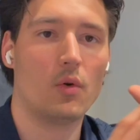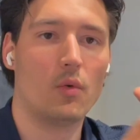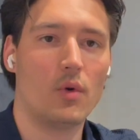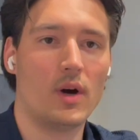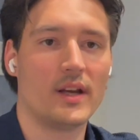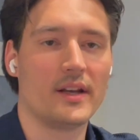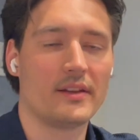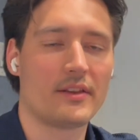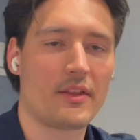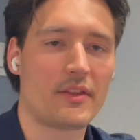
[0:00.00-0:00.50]

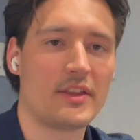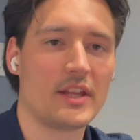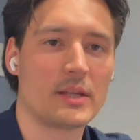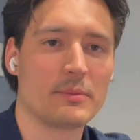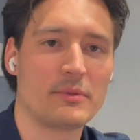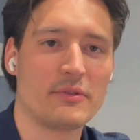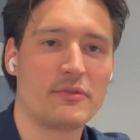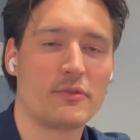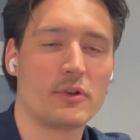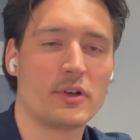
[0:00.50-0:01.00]
One other thing
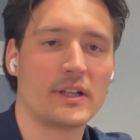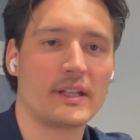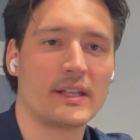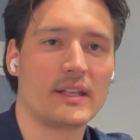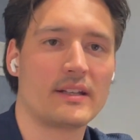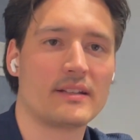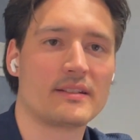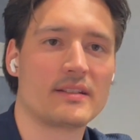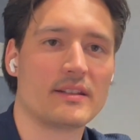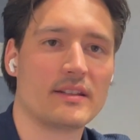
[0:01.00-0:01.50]
before I
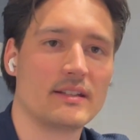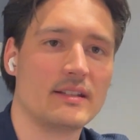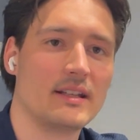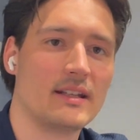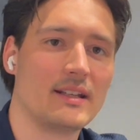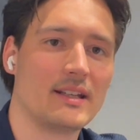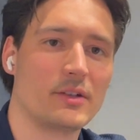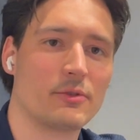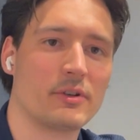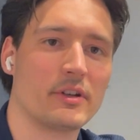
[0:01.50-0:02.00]
get into the
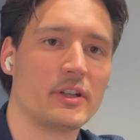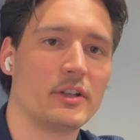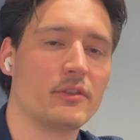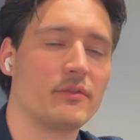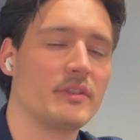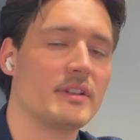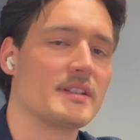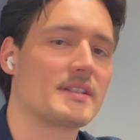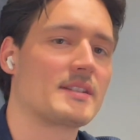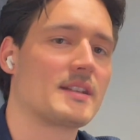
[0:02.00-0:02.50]
nitty gritty
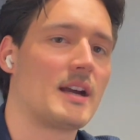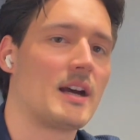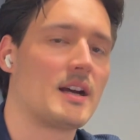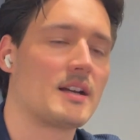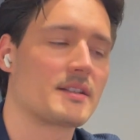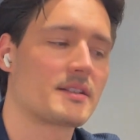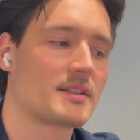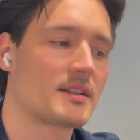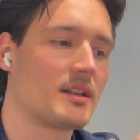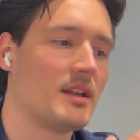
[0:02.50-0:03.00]
of this
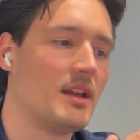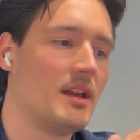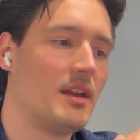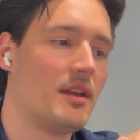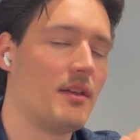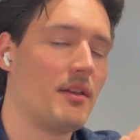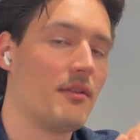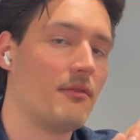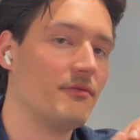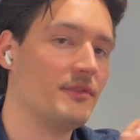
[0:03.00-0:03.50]
task,
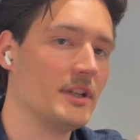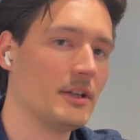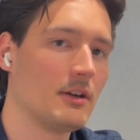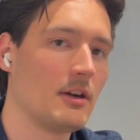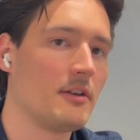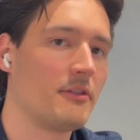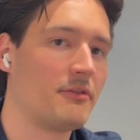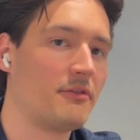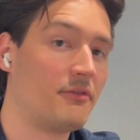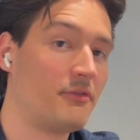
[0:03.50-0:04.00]
there
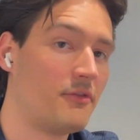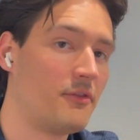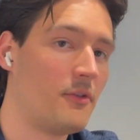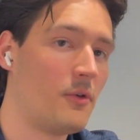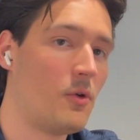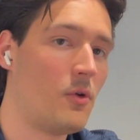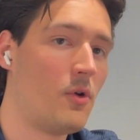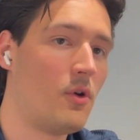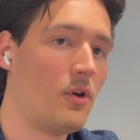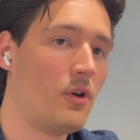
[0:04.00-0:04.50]
are
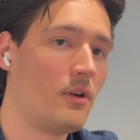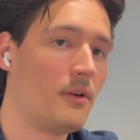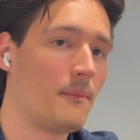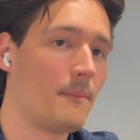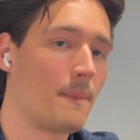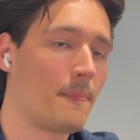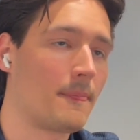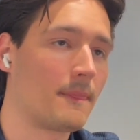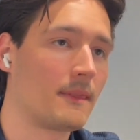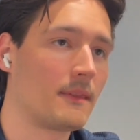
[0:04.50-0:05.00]
four
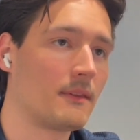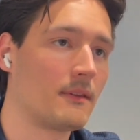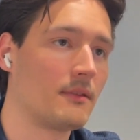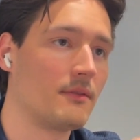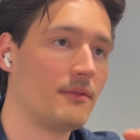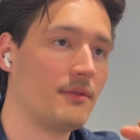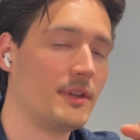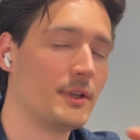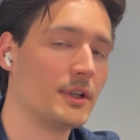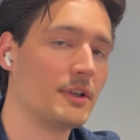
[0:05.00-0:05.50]

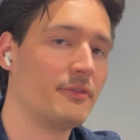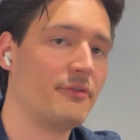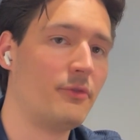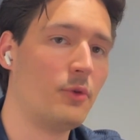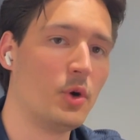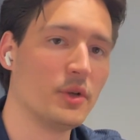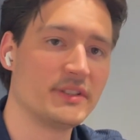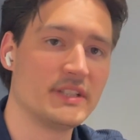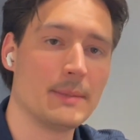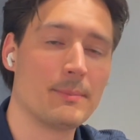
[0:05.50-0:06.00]
there are
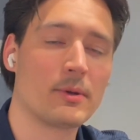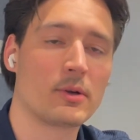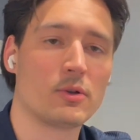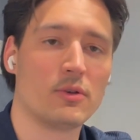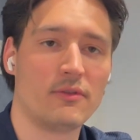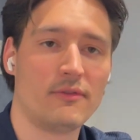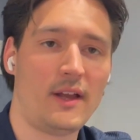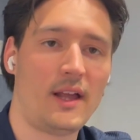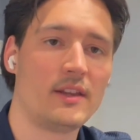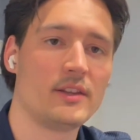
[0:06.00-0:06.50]
four
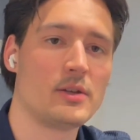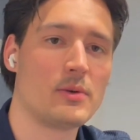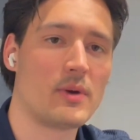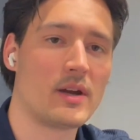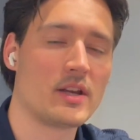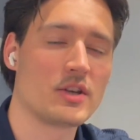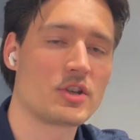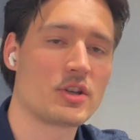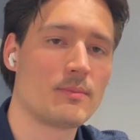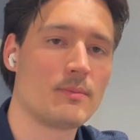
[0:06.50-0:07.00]
typical
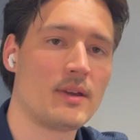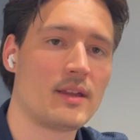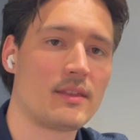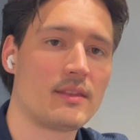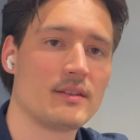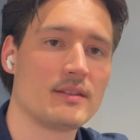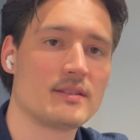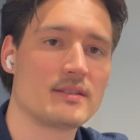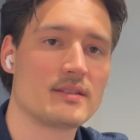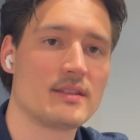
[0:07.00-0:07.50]
valuation
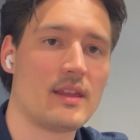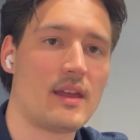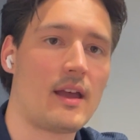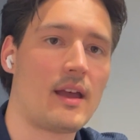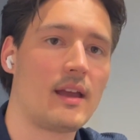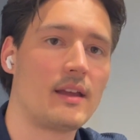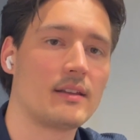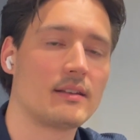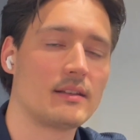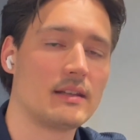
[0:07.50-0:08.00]
methods
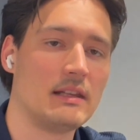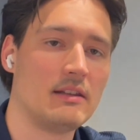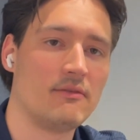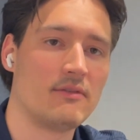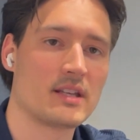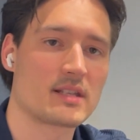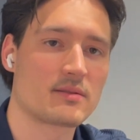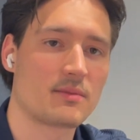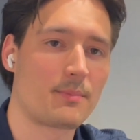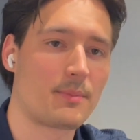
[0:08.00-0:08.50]
that
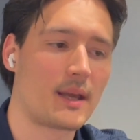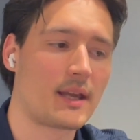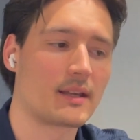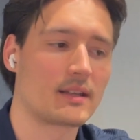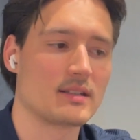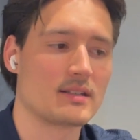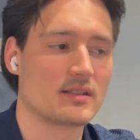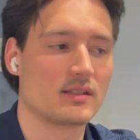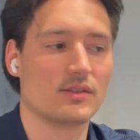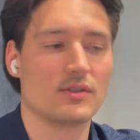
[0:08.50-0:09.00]
investment
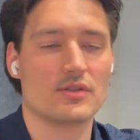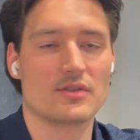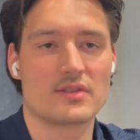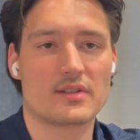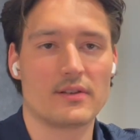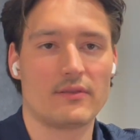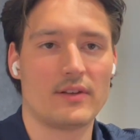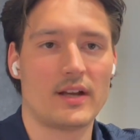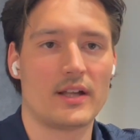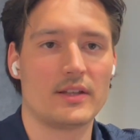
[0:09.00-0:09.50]
bankers use
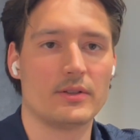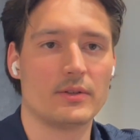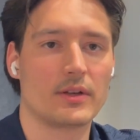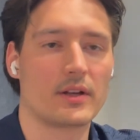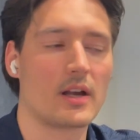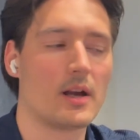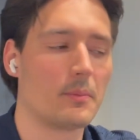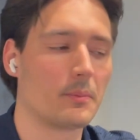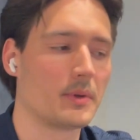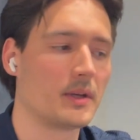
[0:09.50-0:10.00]
to value a
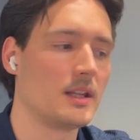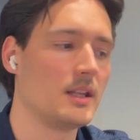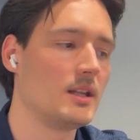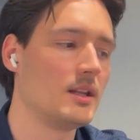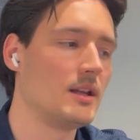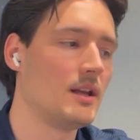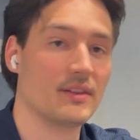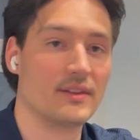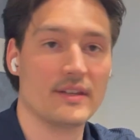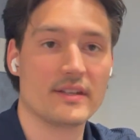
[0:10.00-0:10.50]

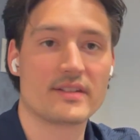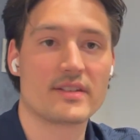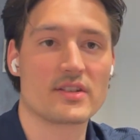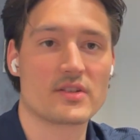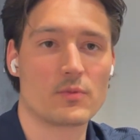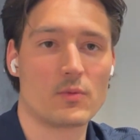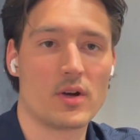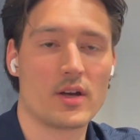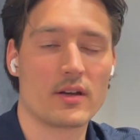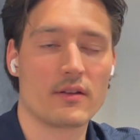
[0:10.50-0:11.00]
company. This is
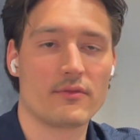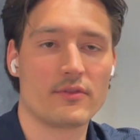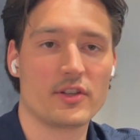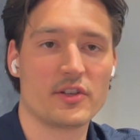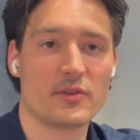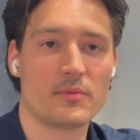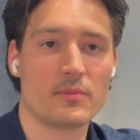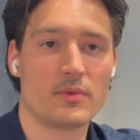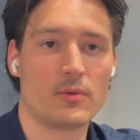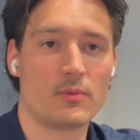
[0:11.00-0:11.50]
one of
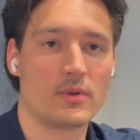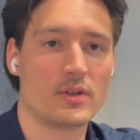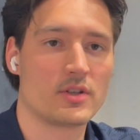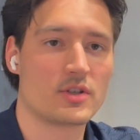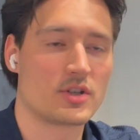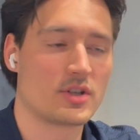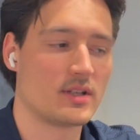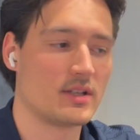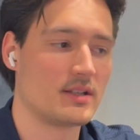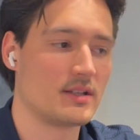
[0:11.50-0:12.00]
them,
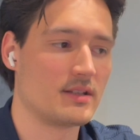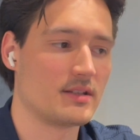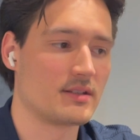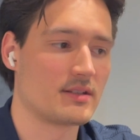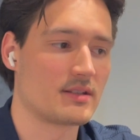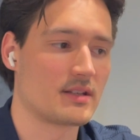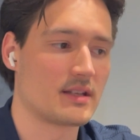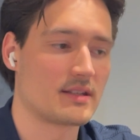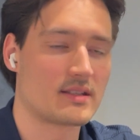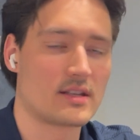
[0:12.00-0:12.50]
which
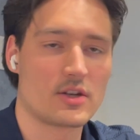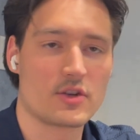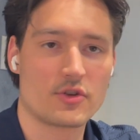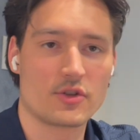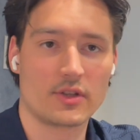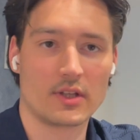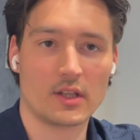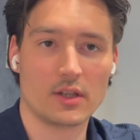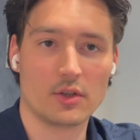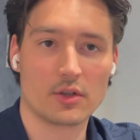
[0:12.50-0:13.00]
is
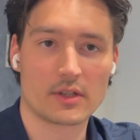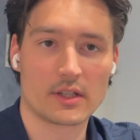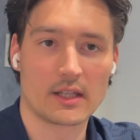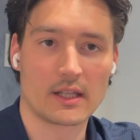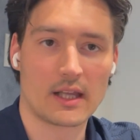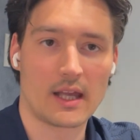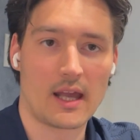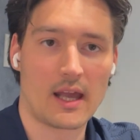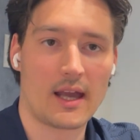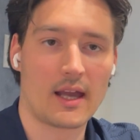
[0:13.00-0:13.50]
essentially
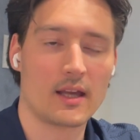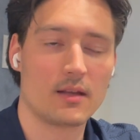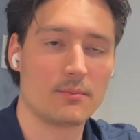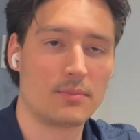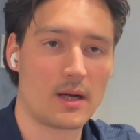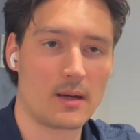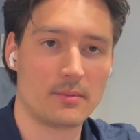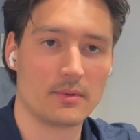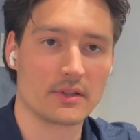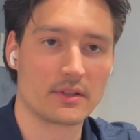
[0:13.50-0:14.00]
looking at
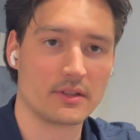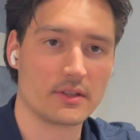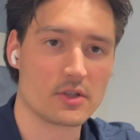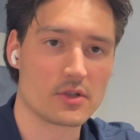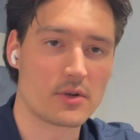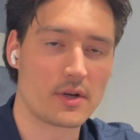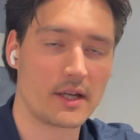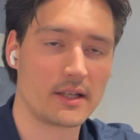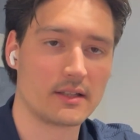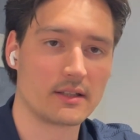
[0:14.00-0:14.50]
publicly
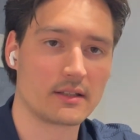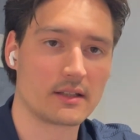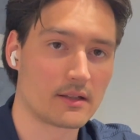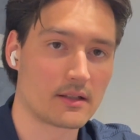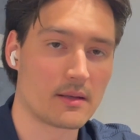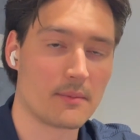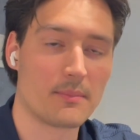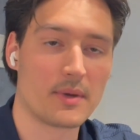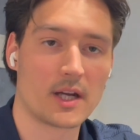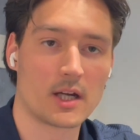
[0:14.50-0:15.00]
traded
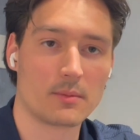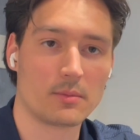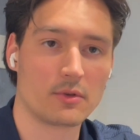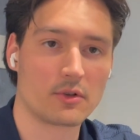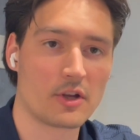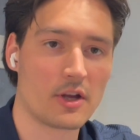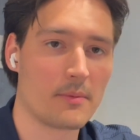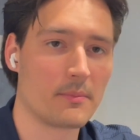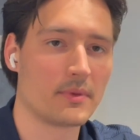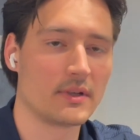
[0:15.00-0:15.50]
comparable
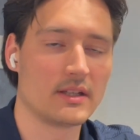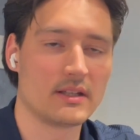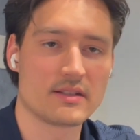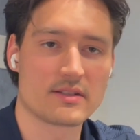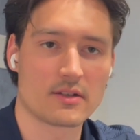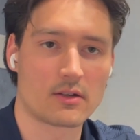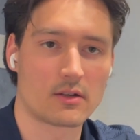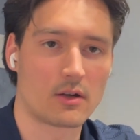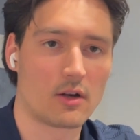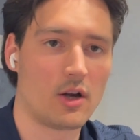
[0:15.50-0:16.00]
companies
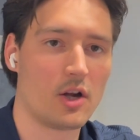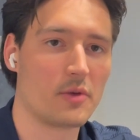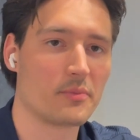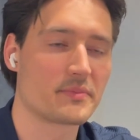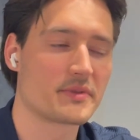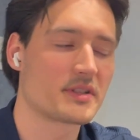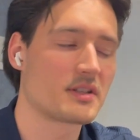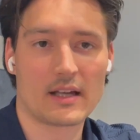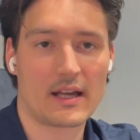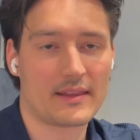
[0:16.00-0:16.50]
or
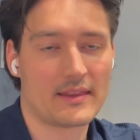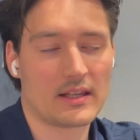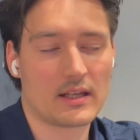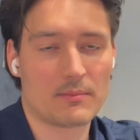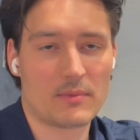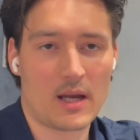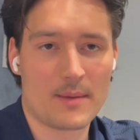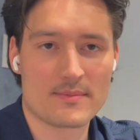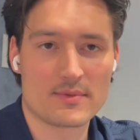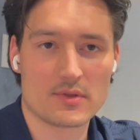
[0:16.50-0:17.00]
comps. I think it
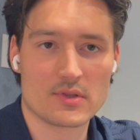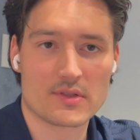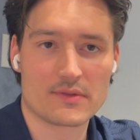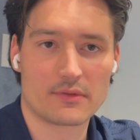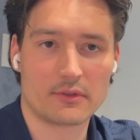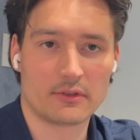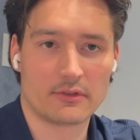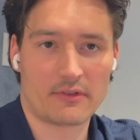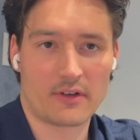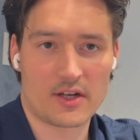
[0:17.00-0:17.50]
might be
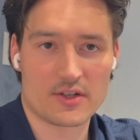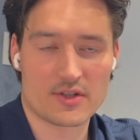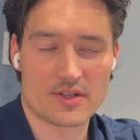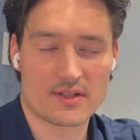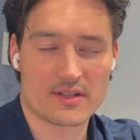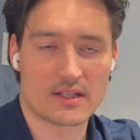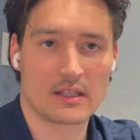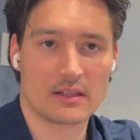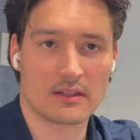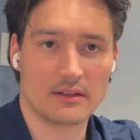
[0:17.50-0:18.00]
useful if I
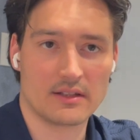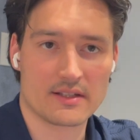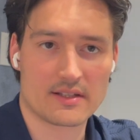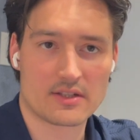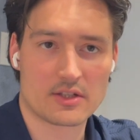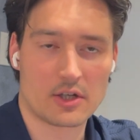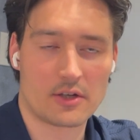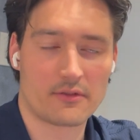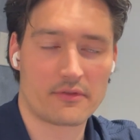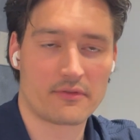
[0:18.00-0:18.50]
just
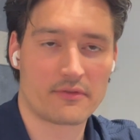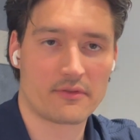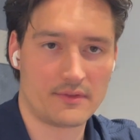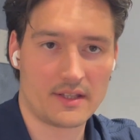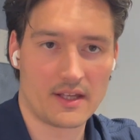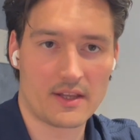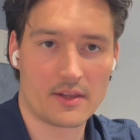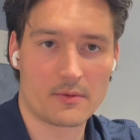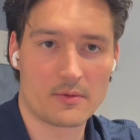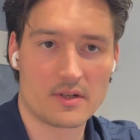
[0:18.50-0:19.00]
list off the
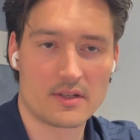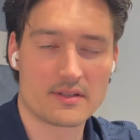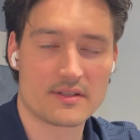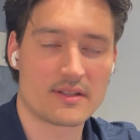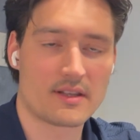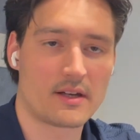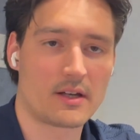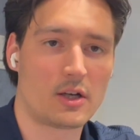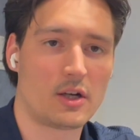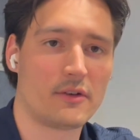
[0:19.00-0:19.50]
other ones
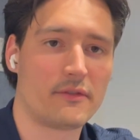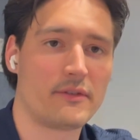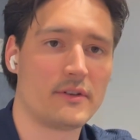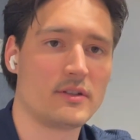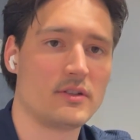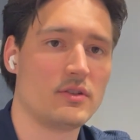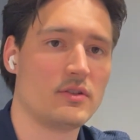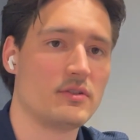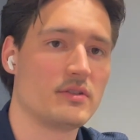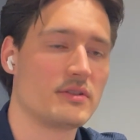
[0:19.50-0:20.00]
that are often
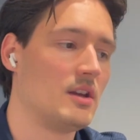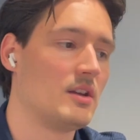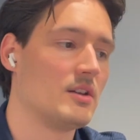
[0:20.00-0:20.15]
used.